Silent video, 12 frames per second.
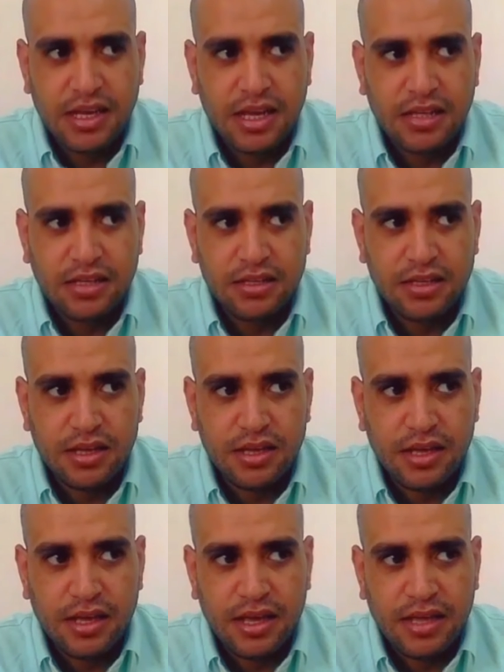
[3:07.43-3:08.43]

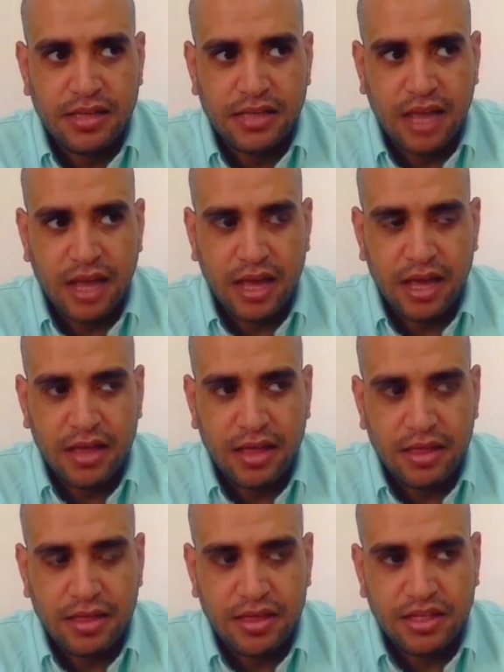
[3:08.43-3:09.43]

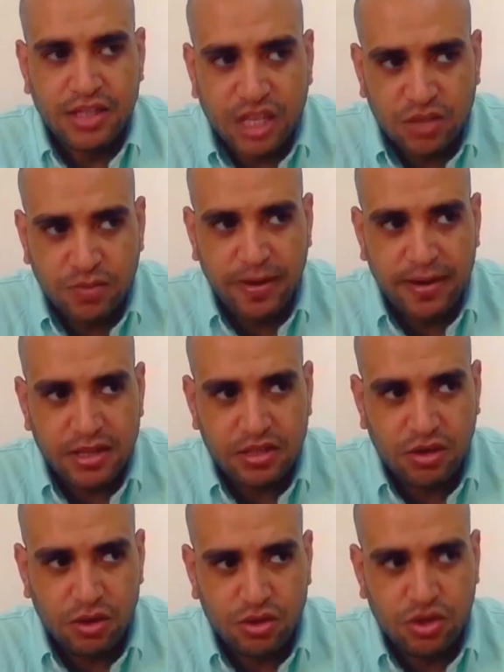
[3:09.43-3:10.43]
and this
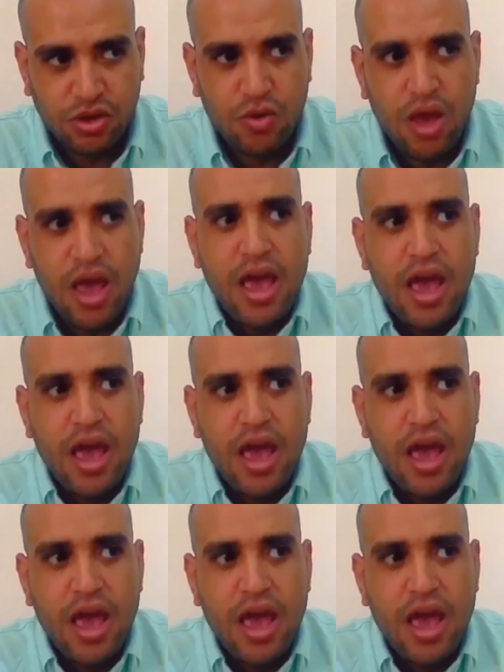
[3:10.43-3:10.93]
experience also